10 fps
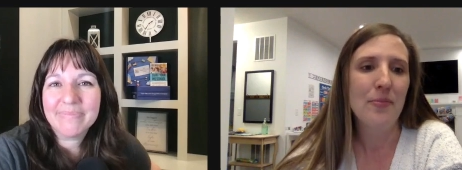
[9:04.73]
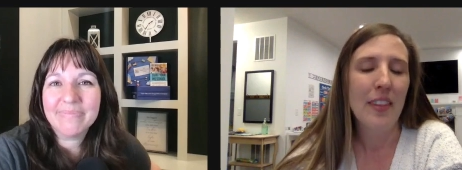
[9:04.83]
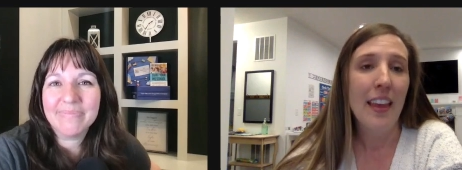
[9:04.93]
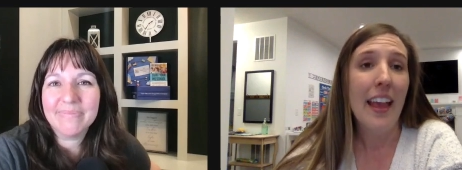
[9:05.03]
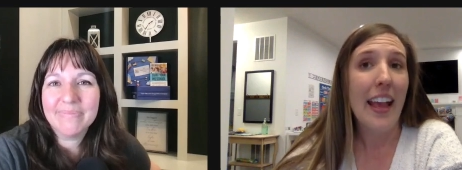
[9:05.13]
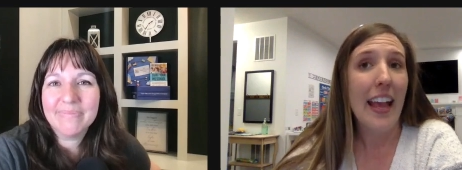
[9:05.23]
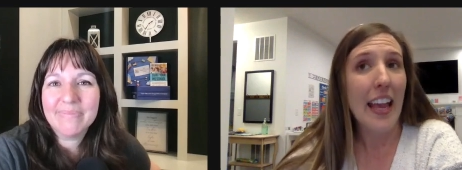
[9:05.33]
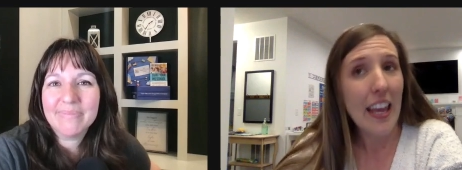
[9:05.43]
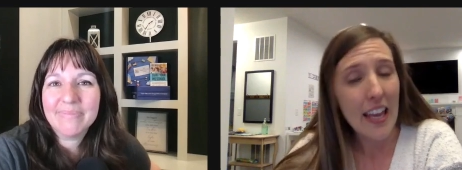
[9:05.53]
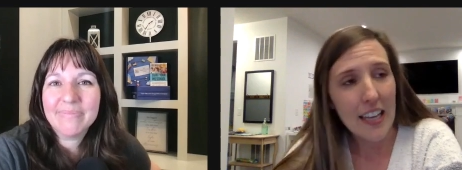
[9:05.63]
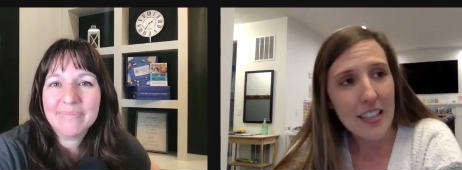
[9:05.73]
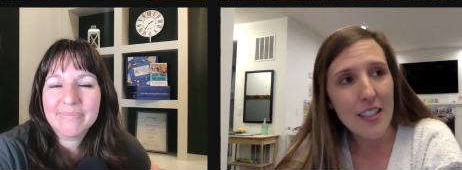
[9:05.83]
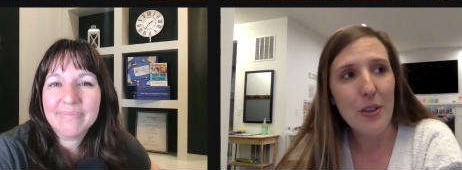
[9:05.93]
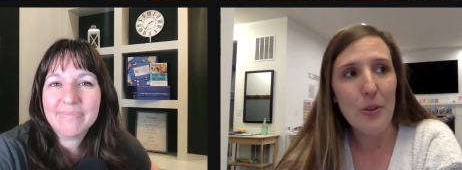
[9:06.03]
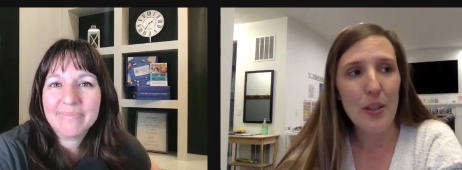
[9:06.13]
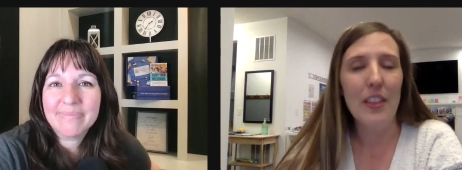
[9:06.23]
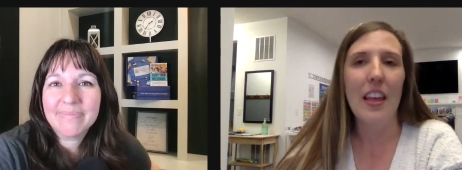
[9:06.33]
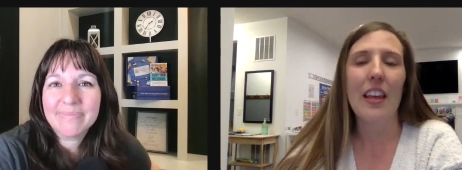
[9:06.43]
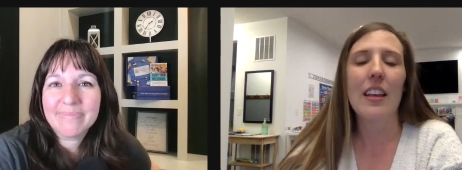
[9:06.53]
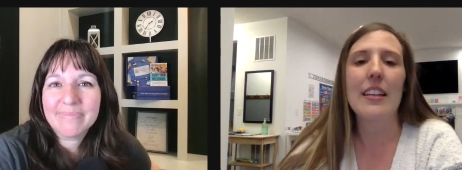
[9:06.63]
Speaker 1: Mm-hmm. And the cool
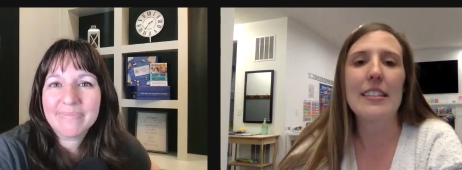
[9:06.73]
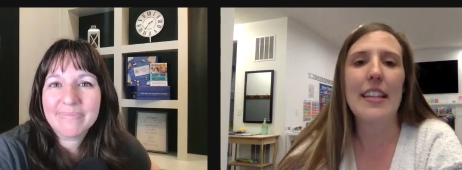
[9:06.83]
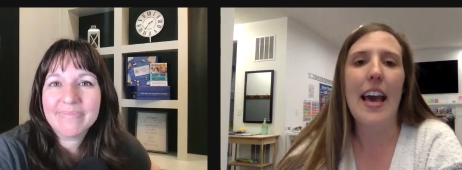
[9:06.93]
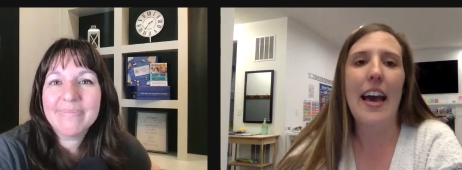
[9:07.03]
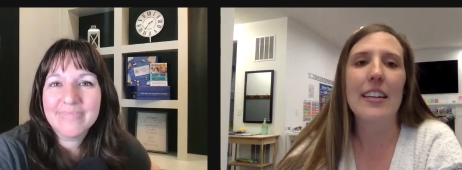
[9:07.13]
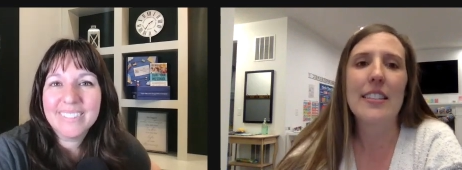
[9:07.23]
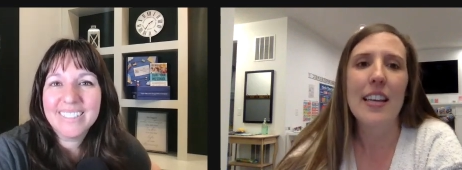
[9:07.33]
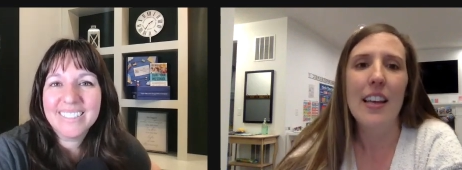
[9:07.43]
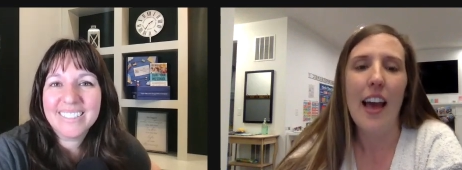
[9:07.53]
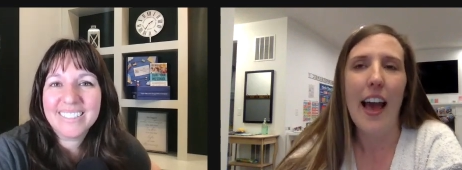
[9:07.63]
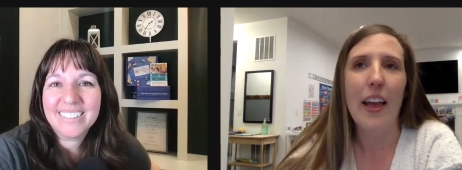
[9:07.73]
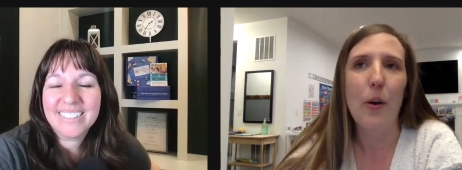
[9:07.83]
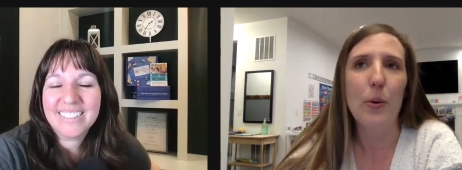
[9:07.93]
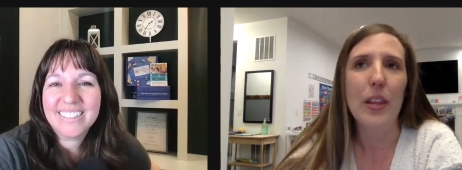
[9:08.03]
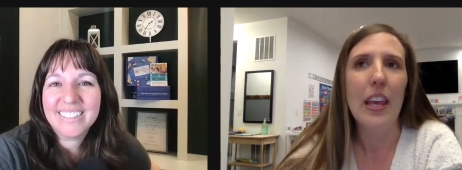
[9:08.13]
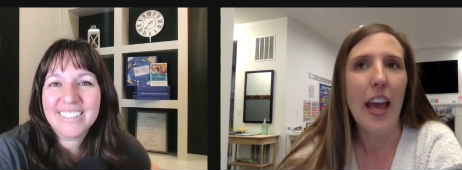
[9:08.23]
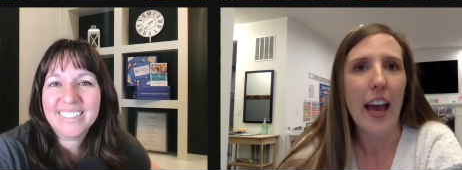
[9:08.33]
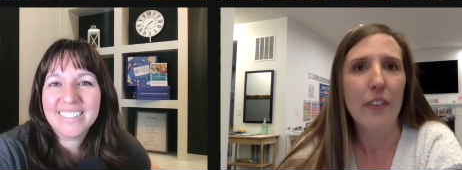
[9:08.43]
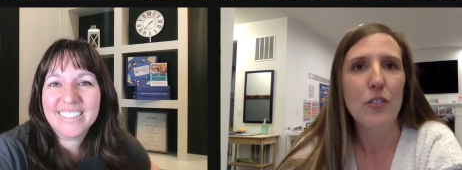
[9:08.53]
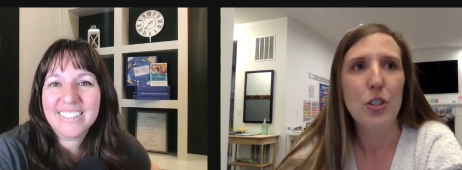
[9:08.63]
thing is that I only
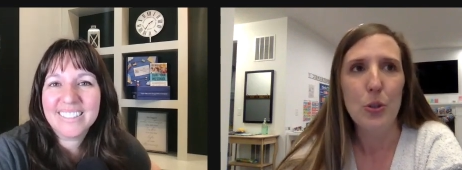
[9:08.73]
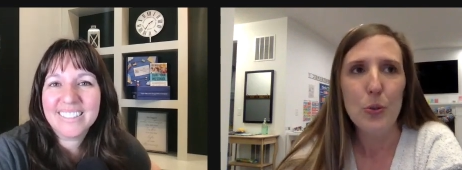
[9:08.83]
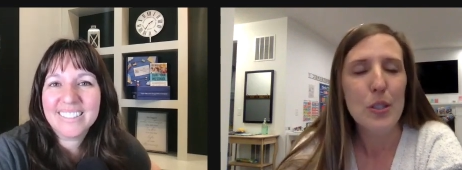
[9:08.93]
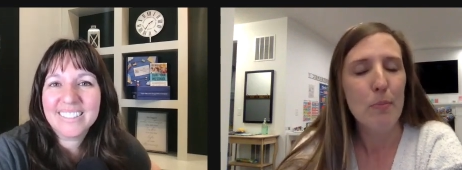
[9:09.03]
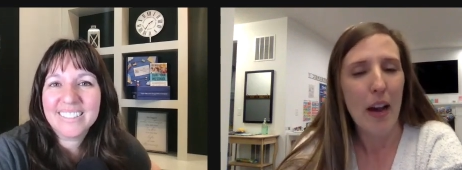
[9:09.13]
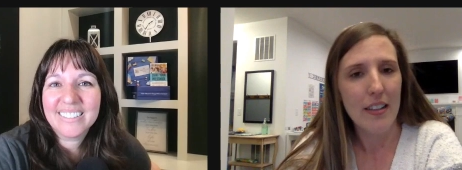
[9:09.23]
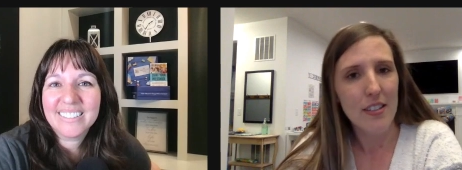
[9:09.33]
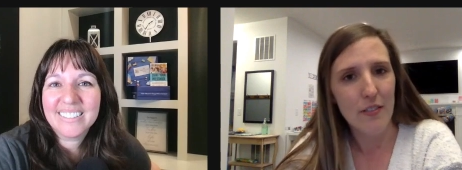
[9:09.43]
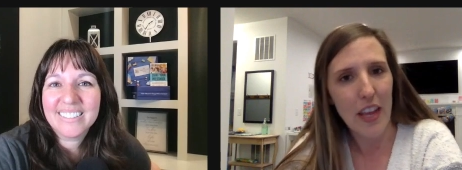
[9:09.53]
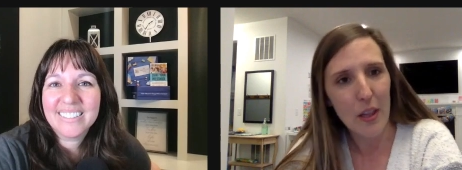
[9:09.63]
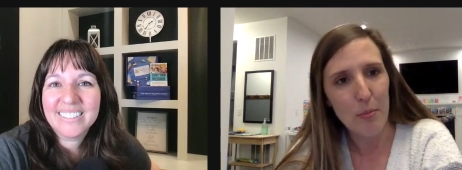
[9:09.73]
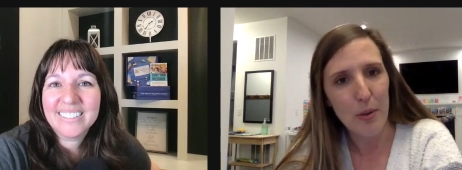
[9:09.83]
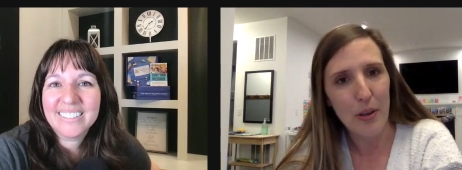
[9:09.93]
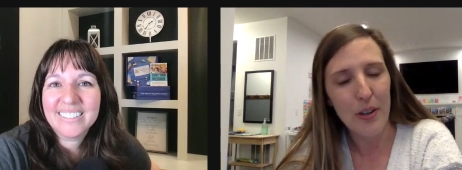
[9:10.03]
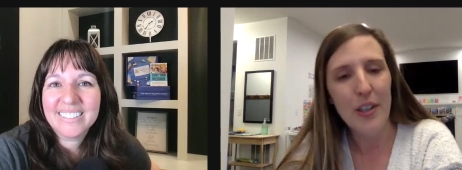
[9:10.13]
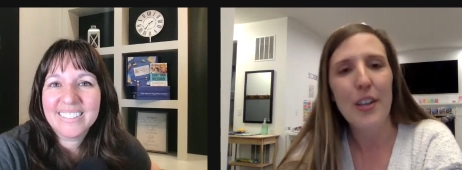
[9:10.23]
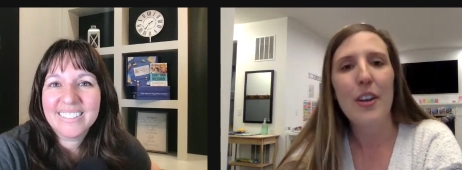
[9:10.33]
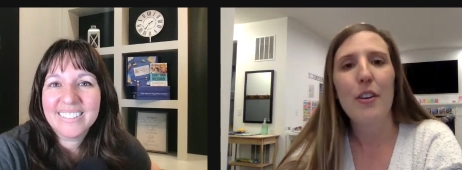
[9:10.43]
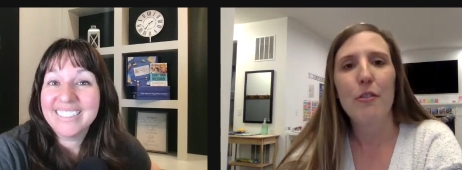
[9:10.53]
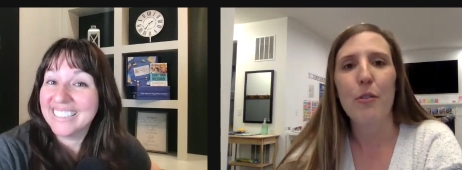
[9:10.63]
have two spots available
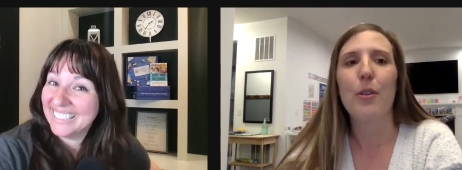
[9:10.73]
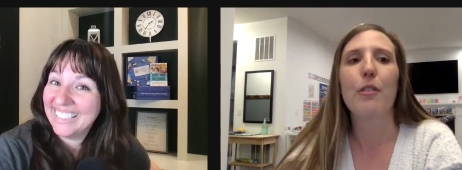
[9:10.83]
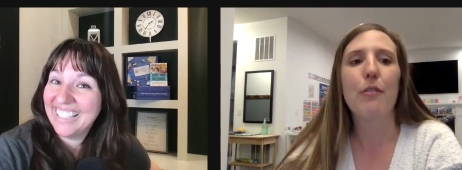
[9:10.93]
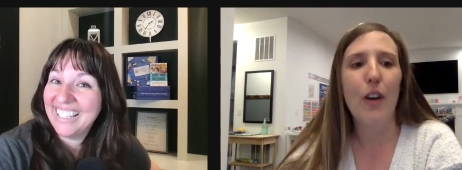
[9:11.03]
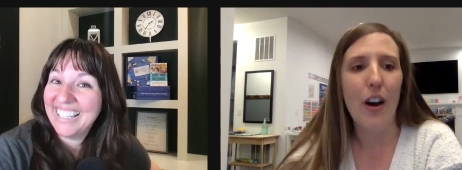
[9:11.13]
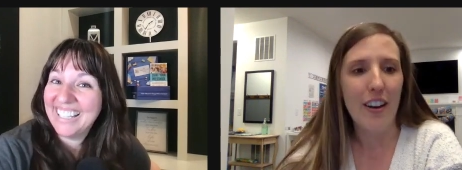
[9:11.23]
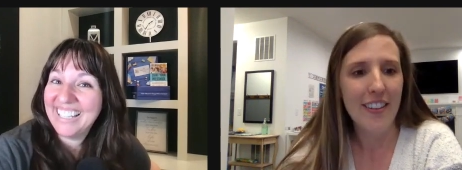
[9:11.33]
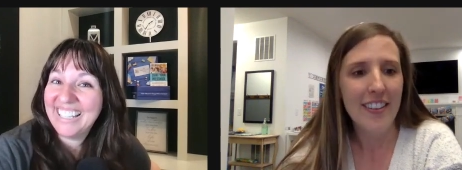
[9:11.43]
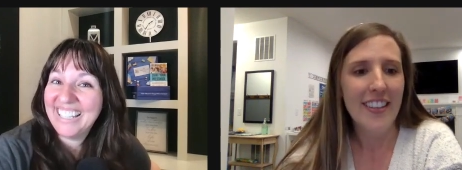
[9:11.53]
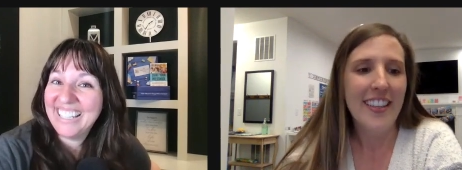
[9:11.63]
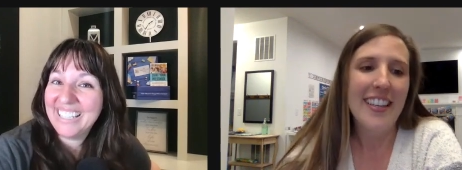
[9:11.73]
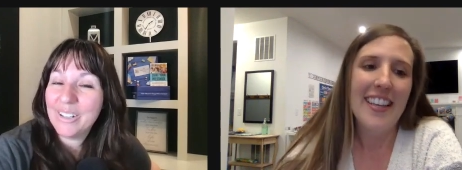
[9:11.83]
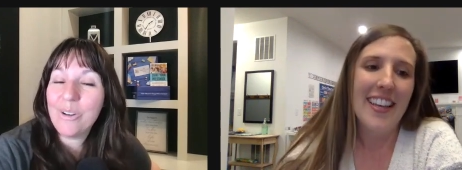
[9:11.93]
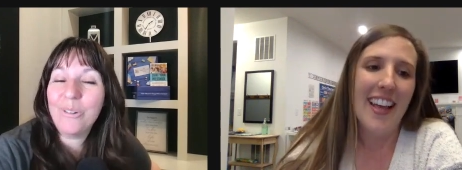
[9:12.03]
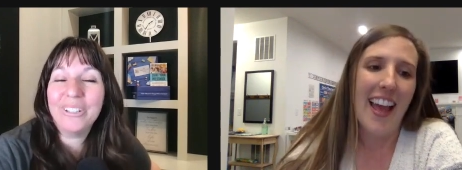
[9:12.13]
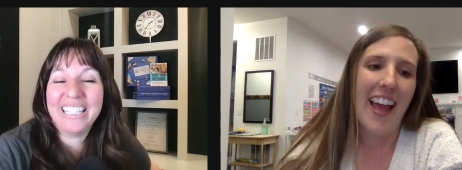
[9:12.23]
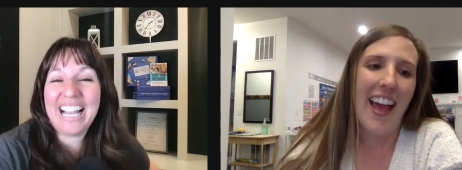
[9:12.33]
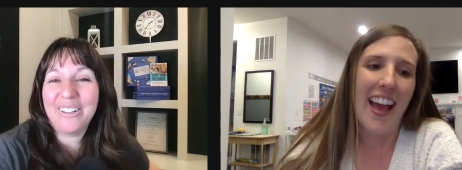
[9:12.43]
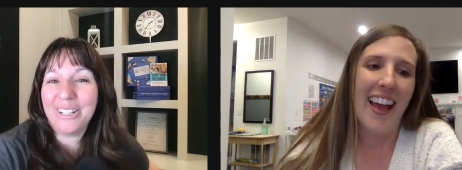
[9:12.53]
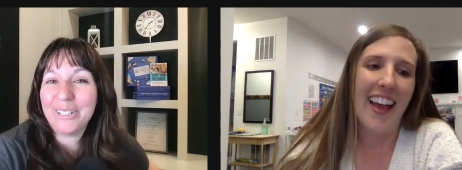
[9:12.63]
Speaker 2: for the fall. Holy cow,
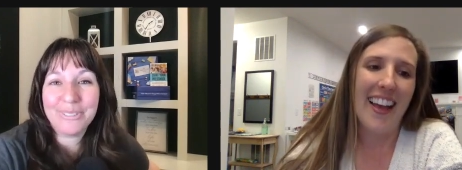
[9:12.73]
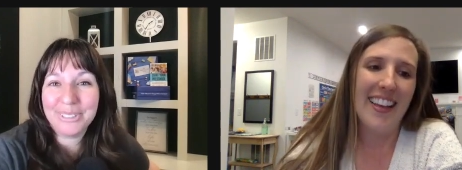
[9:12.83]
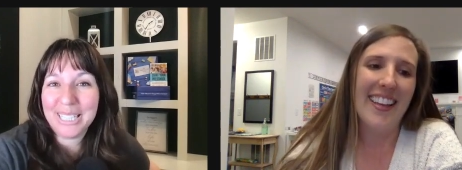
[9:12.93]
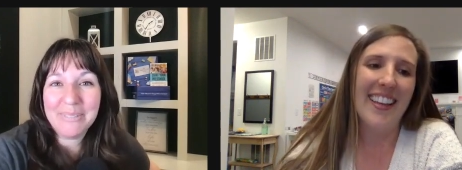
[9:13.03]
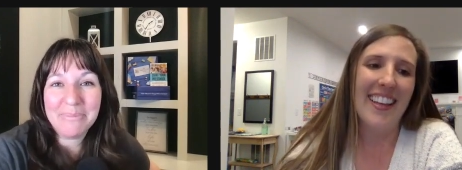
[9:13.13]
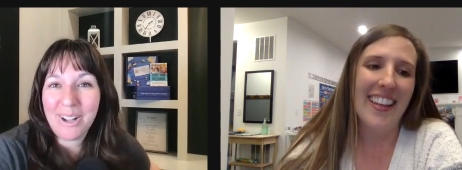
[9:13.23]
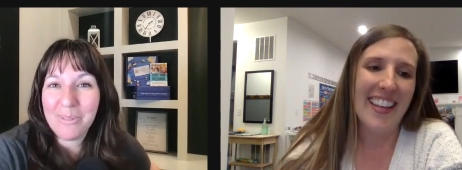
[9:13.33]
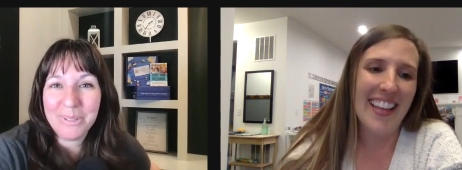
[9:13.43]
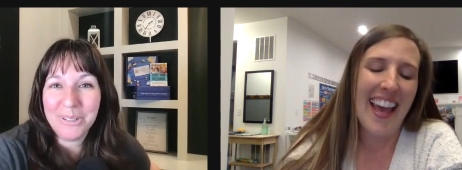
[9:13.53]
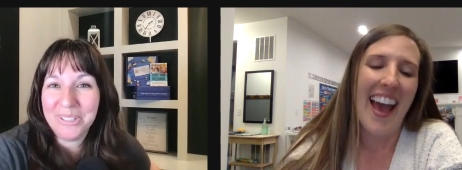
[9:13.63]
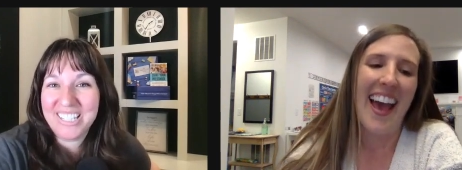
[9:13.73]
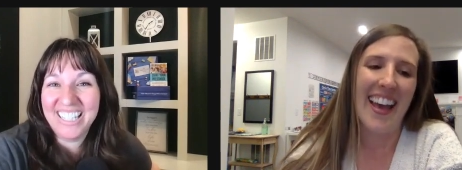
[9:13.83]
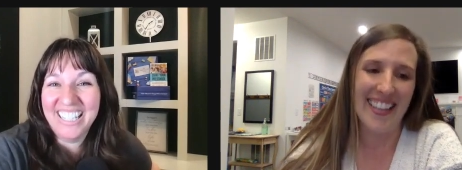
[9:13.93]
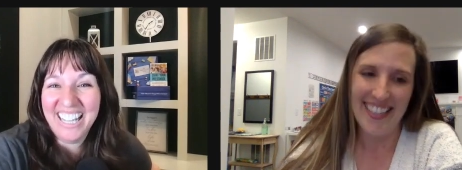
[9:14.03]
you already filled up almost. Yes,